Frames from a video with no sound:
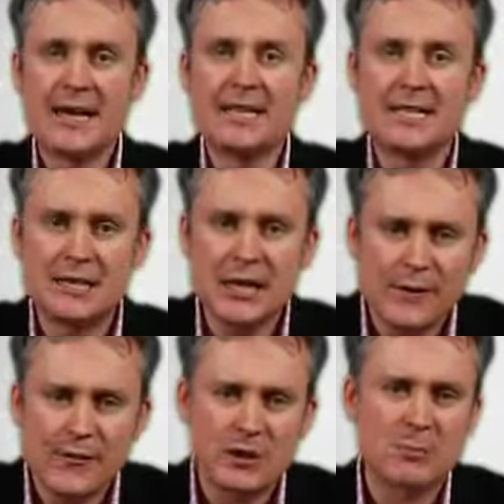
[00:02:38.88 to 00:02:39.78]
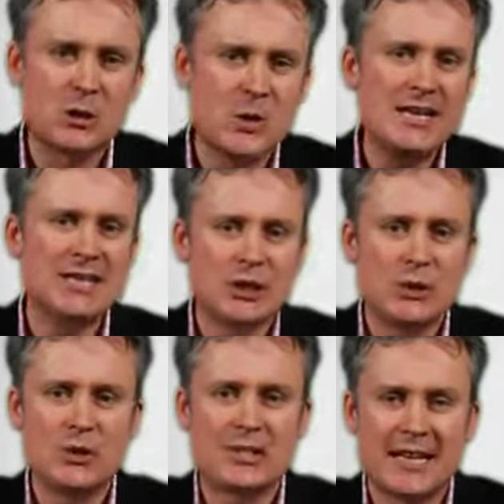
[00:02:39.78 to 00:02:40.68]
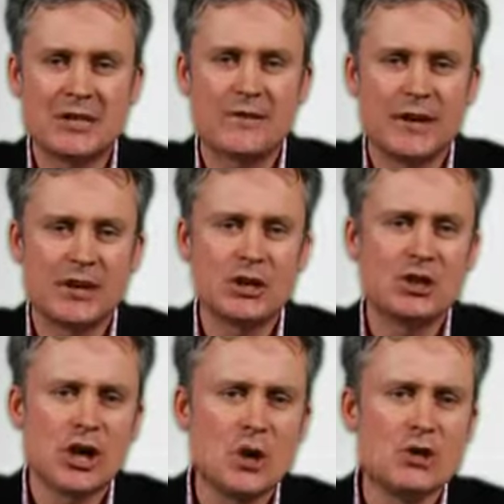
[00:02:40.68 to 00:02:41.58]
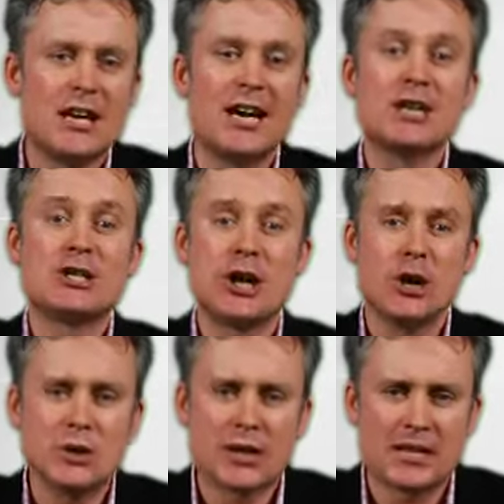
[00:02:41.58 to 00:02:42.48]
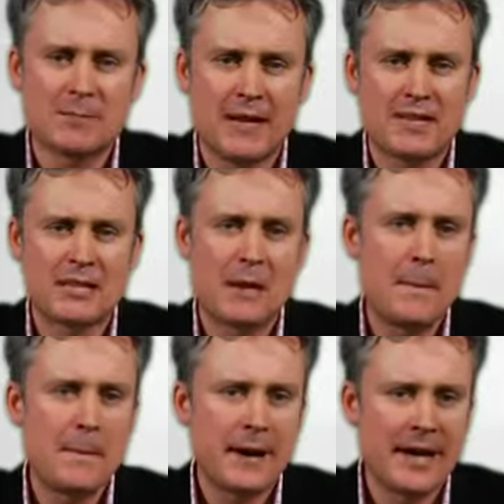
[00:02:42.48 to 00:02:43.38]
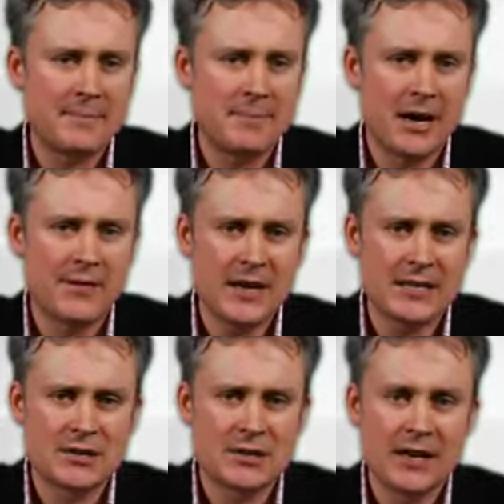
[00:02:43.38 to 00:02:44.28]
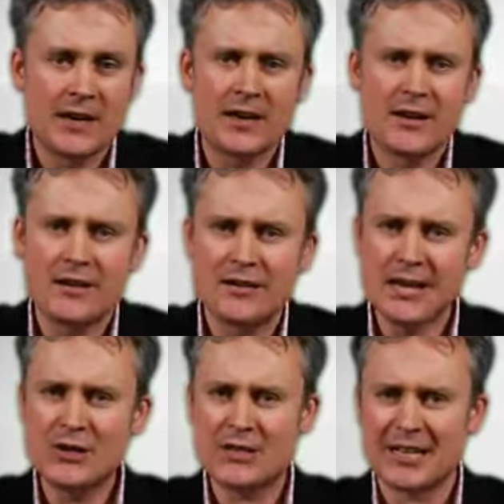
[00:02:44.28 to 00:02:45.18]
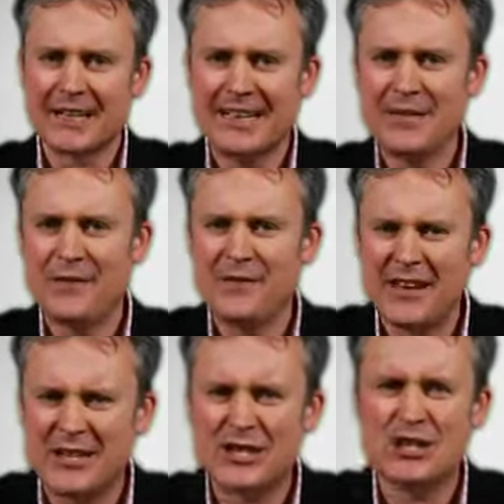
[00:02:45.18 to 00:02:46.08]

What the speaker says: The difference between the two sets of figures shows the total expenses paid by investors. Interestingly, the figures